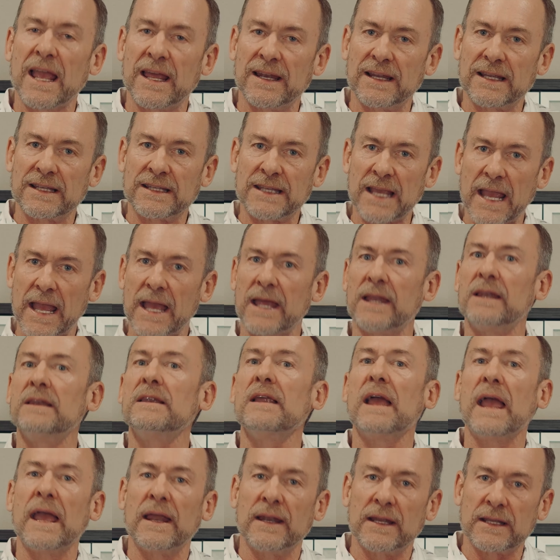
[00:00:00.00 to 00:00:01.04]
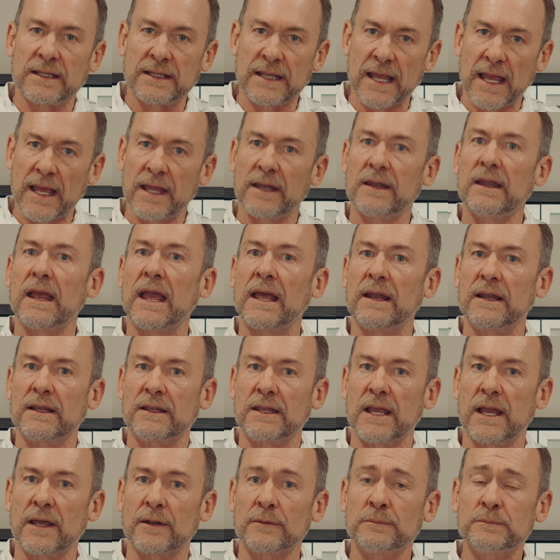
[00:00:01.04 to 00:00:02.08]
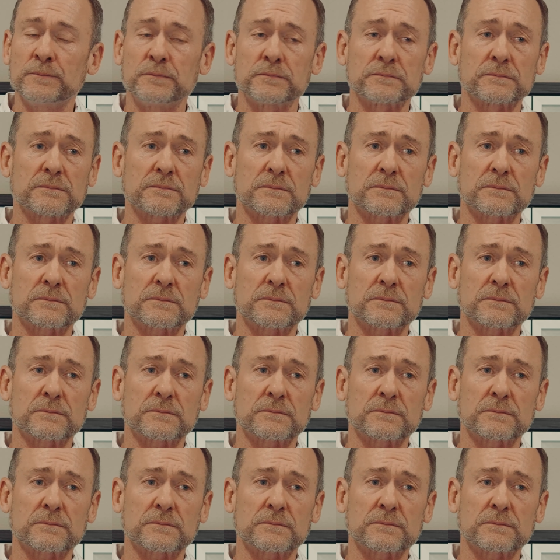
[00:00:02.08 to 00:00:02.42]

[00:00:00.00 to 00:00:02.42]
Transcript: and again and again and again,